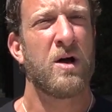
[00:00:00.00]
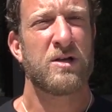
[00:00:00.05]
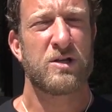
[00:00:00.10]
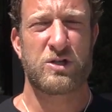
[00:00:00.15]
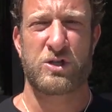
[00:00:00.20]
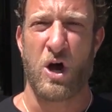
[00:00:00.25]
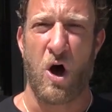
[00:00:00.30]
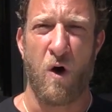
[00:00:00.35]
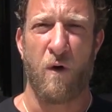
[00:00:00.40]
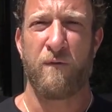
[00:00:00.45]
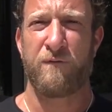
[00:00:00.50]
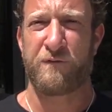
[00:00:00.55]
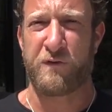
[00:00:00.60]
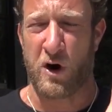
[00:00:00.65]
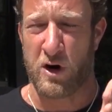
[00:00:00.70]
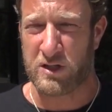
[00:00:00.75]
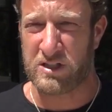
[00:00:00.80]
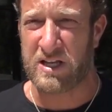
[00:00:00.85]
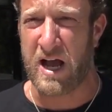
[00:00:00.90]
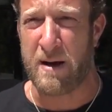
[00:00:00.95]
So,
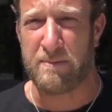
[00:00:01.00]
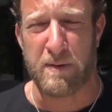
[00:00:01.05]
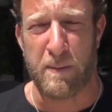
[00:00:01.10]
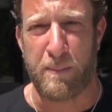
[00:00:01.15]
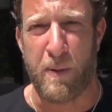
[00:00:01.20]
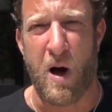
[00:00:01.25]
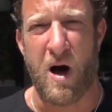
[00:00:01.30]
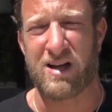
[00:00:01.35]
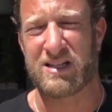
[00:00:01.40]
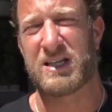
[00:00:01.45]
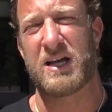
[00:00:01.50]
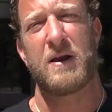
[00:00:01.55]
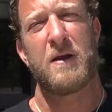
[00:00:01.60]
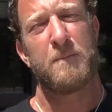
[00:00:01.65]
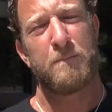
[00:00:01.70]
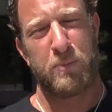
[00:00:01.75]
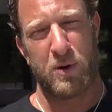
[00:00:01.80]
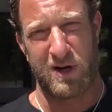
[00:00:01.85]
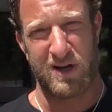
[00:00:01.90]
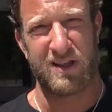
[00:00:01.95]
first-time deposit,
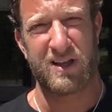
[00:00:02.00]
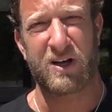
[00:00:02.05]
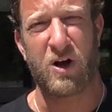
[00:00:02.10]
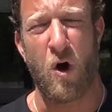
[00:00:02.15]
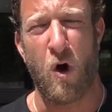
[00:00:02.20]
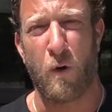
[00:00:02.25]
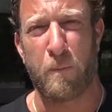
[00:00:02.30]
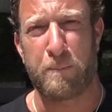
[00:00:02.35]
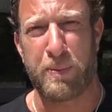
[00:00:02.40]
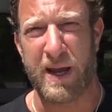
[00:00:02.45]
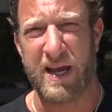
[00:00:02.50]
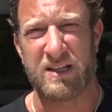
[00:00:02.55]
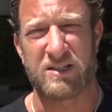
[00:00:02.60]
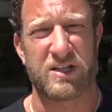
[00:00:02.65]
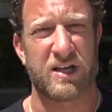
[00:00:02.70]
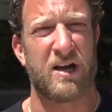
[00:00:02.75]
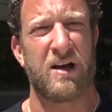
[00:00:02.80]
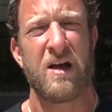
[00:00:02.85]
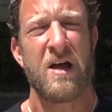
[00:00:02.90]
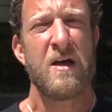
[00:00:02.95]
put in the cold
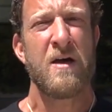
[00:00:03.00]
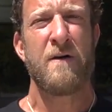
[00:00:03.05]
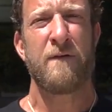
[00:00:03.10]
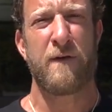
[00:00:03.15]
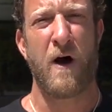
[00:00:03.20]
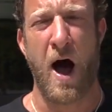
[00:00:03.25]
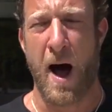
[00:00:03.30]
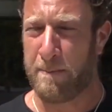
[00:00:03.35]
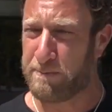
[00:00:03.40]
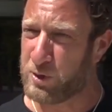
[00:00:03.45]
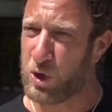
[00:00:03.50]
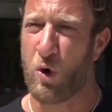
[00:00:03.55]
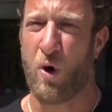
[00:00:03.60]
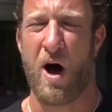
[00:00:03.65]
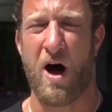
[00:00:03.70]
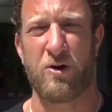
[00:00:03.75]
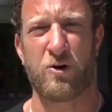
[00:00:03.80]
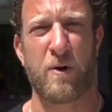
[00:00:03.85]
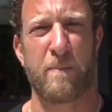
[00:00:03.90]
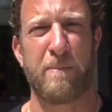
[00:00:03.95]
pizza, up to
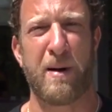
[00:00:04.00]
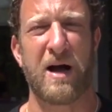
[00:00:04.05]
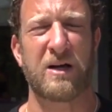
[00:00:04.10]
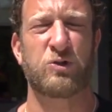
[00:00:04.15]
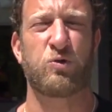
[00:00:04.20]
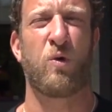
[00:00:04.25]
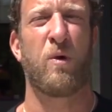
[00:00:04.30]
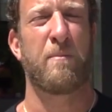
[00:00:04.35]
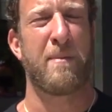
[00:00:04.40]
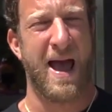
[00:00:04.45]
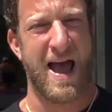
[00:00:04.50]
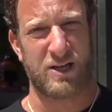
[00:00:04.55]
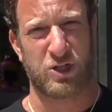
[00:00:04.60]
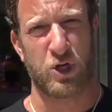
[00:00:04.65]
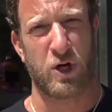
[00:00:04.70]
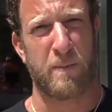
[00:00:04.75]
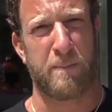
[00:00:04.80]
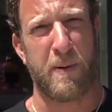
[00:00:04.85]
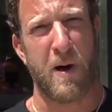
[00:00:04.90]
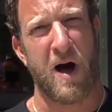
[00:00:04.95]
one hundred bucks. We'll match
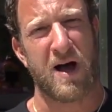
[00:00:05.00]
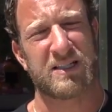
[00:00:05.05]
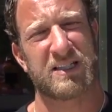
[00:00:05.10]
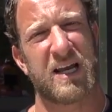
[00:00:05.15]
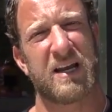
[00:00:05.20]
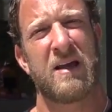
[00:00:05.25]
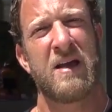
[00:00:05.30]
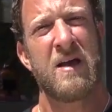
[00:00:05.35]
your deposit